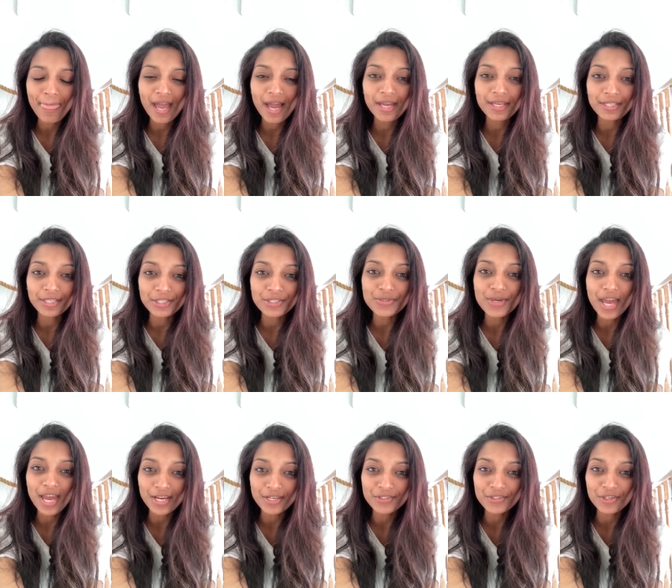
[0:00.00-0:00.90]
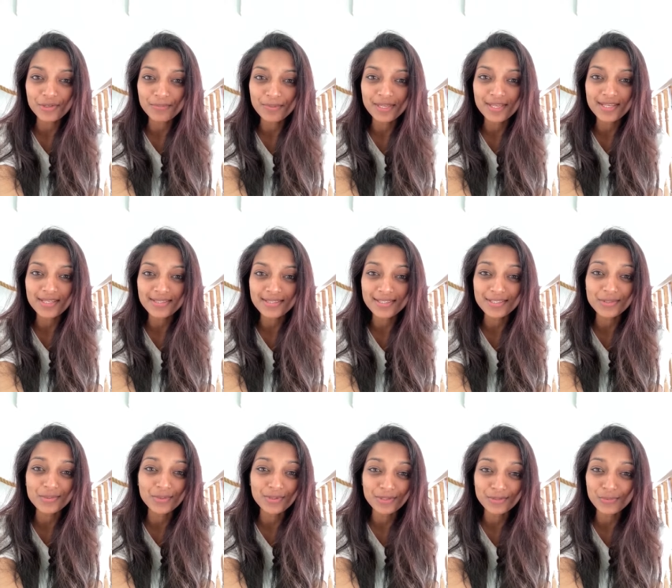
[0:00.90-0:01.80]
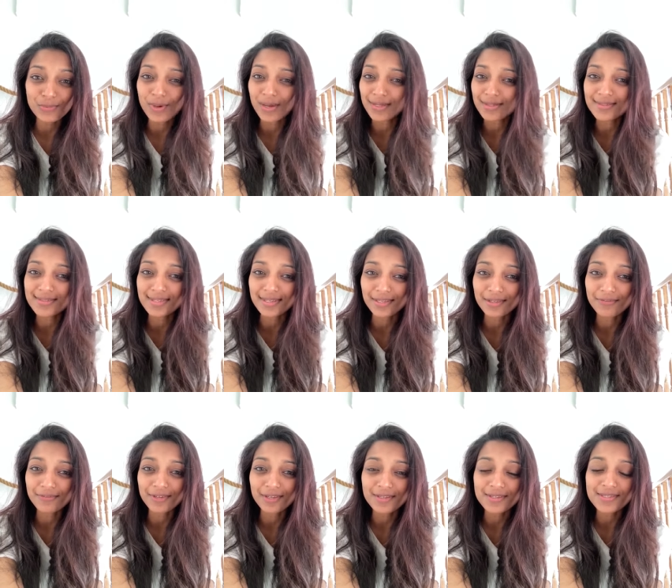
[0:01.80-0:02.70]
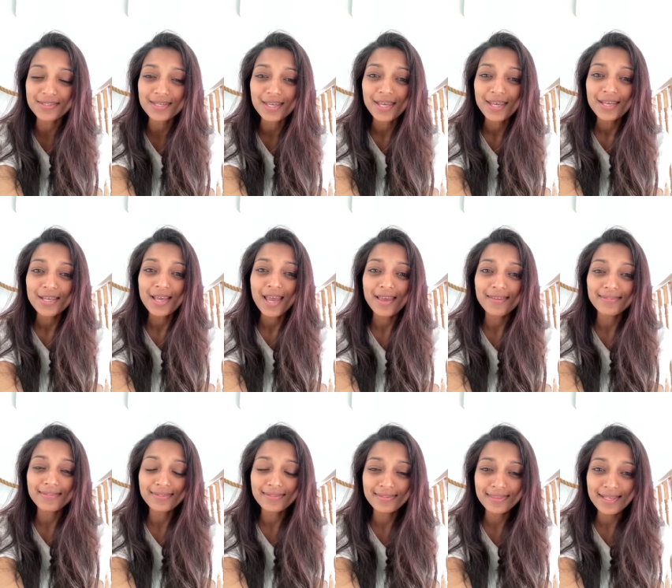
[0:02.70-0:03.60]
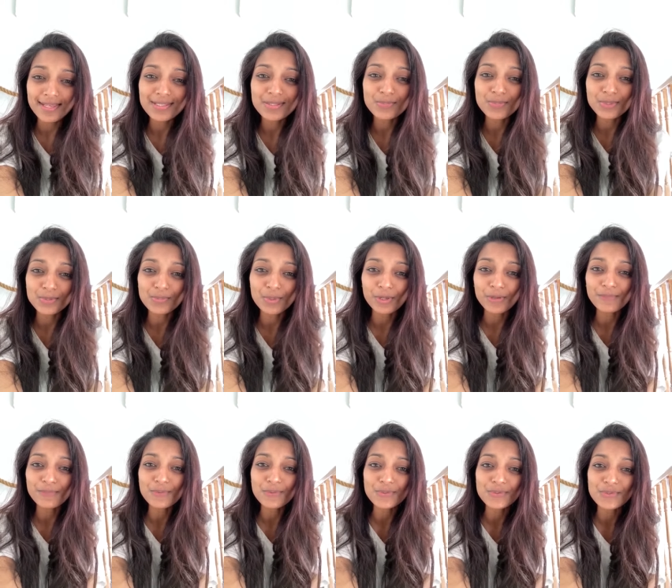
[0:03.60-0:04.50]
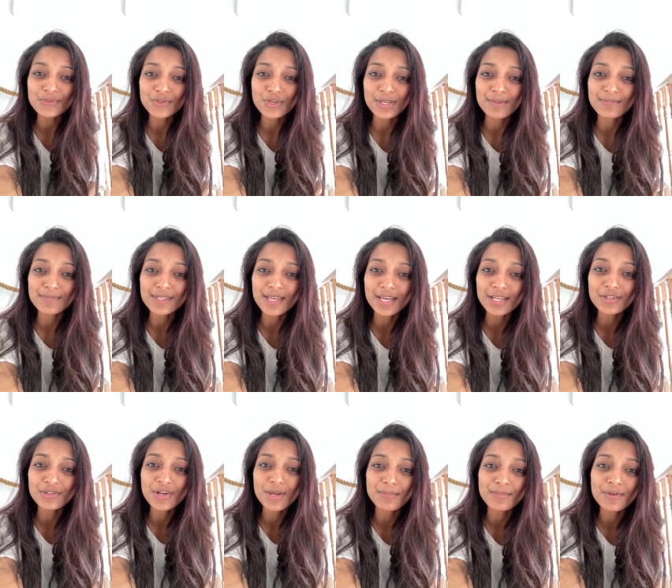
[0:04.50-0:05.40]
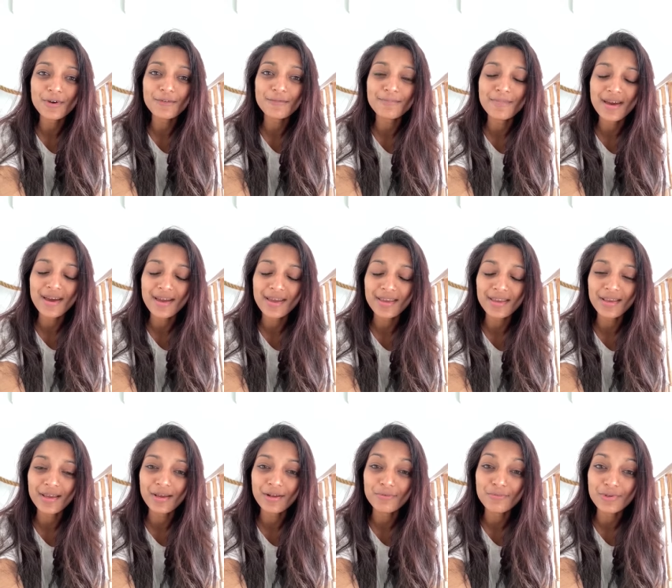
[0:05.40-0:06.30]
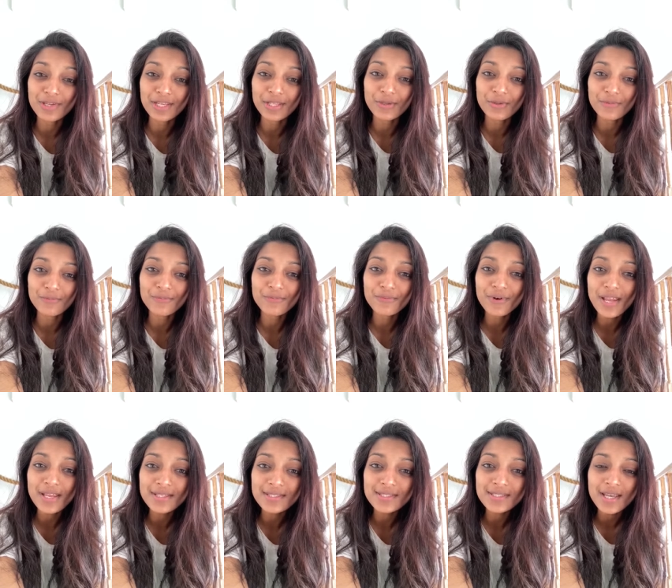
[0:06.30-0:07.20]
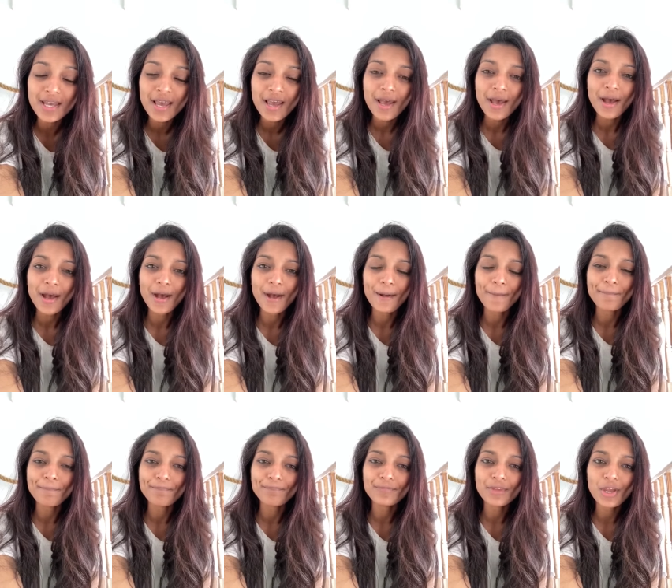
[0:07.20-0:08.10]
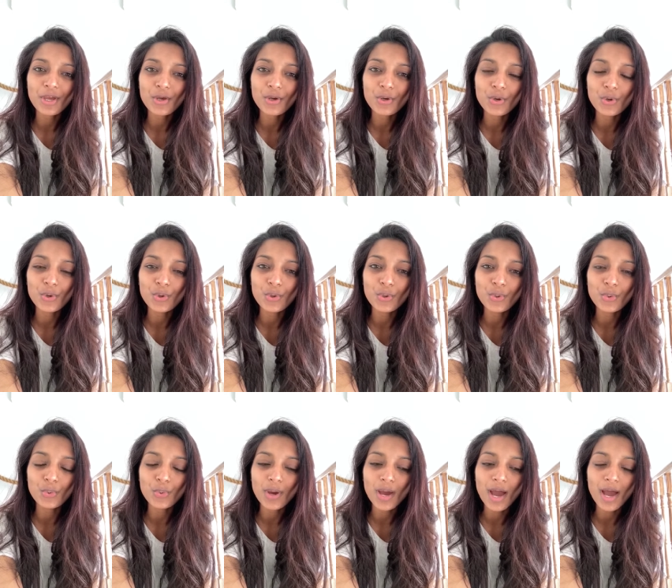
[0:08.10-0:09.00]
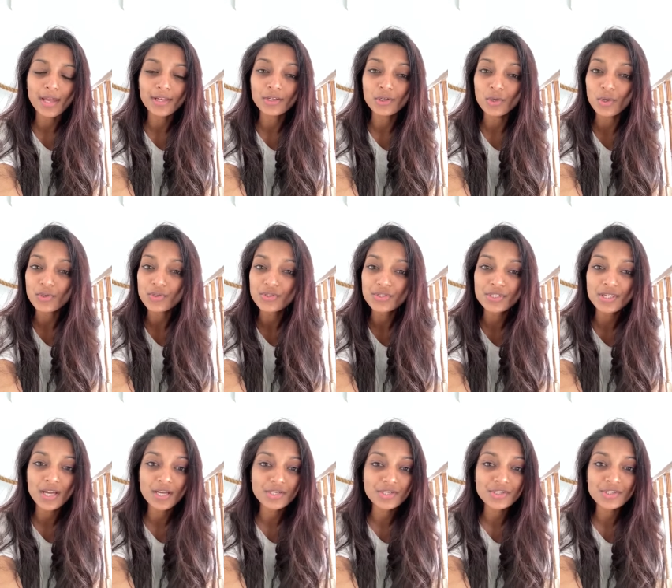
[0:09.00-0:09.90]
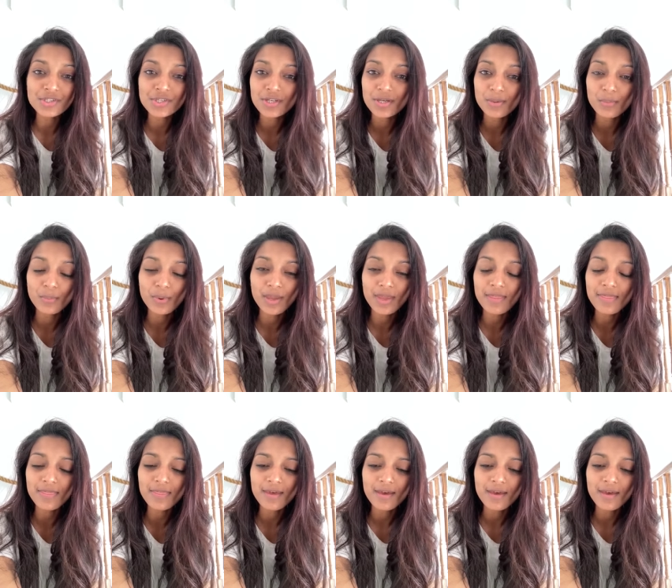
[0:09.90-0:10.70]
I need to act on because it's it's quite significant. And this was one of those dreams. I dreamt of my uh, really good friend um, who I'd lost touch with.